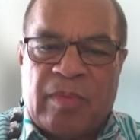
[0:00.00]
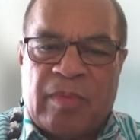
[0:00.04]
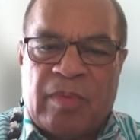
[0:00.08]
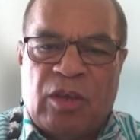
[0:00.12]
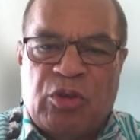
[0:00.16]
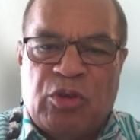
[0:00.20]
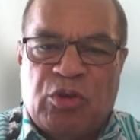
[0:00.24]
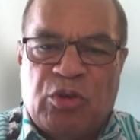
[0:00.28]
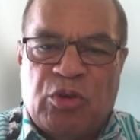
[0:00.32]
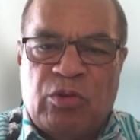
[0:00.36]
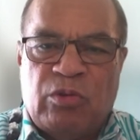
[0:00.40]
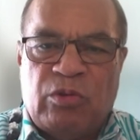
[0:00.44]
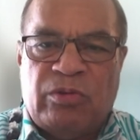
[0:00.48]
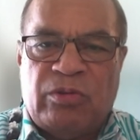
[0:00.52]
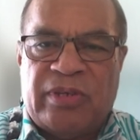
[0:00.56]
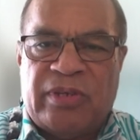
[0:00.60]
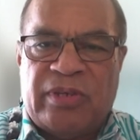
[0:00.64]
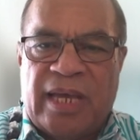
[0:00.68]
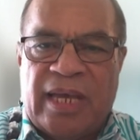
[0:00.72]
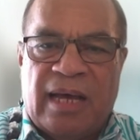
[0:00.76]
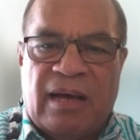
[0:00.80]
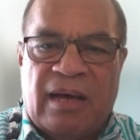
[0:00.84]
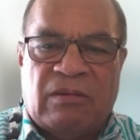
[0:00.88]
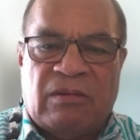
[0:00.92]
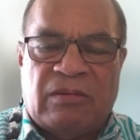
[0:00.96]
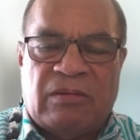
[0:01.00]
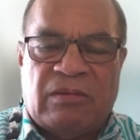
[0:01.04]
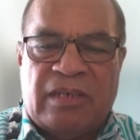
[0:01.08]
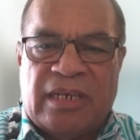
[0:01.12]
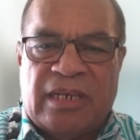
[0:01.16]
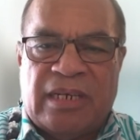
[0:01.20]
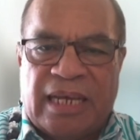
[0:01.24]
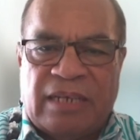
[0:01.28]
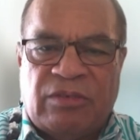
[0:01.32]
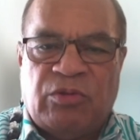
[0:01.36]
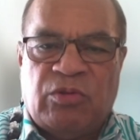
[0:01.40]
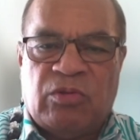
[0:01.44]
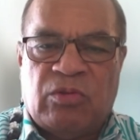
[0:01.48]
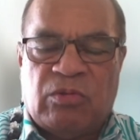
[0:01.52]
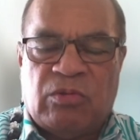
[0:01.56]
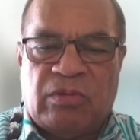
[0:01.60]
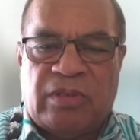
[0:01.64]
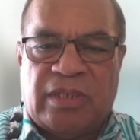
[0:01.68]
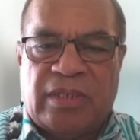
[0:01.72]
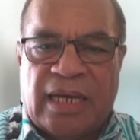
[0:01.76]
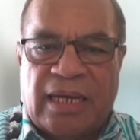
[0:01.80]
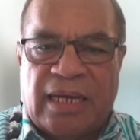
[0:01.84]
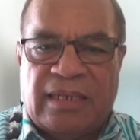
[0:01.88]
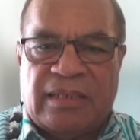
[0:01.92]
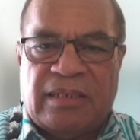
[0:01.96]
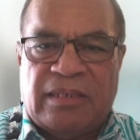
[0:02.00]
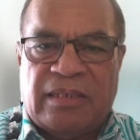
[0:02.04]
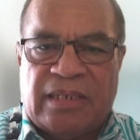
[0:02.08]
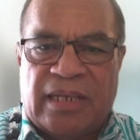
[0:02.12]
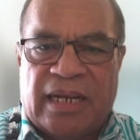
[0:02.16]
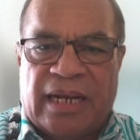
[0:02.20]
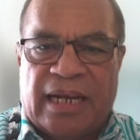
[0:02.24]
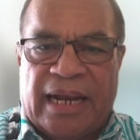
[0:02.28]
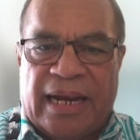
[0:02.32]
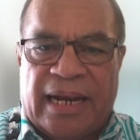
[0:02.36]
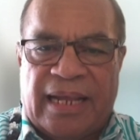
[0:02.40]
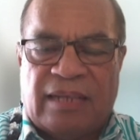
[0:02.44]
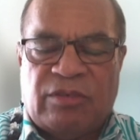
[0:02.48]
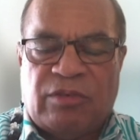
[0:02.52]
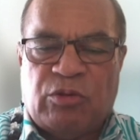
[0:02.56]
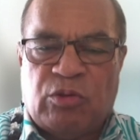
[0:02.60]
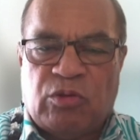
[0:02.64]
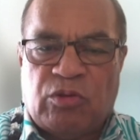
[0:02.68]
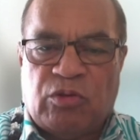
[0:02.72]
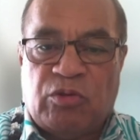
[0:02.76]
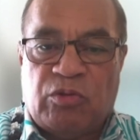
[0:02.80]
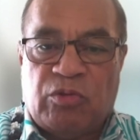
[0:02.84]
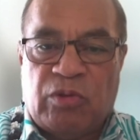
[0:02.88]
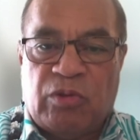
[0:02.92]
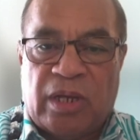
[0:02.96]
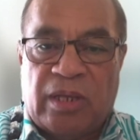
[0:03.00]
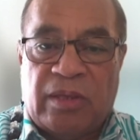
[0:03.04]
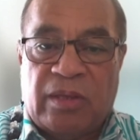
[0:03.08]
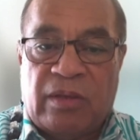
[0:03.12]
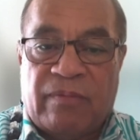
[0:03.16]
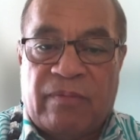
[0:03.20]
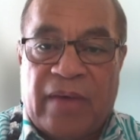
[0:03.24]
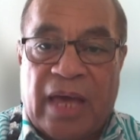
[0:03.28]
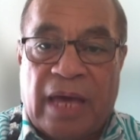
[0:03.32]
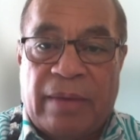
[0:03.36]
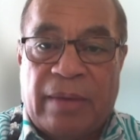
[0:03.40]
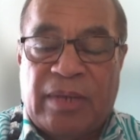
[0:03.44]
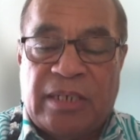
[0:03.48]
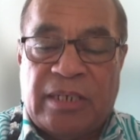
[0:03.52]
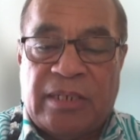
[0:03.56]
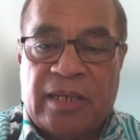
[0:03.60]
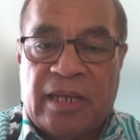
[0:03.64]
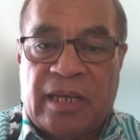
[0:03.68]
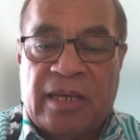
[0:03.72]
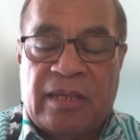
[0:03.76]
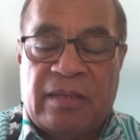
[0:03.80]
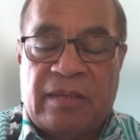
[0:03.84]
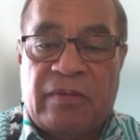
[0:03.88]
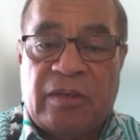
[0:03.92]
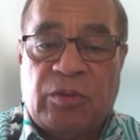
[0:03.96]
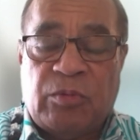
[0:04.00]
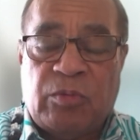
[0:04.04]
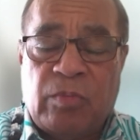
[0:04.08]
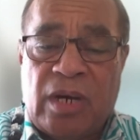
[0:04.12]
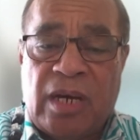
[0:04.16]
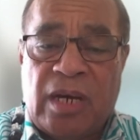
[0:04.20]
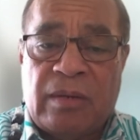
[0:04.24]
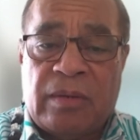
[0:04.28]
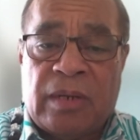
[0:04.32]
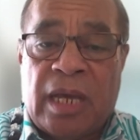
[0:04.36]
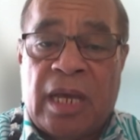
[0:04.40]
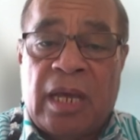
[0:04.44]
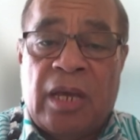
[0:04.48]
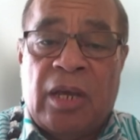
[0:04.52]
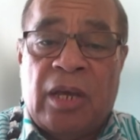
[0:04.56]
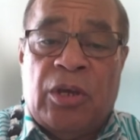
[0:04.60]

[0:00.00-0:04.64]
use our natural talents and our natural strength of coming together as one.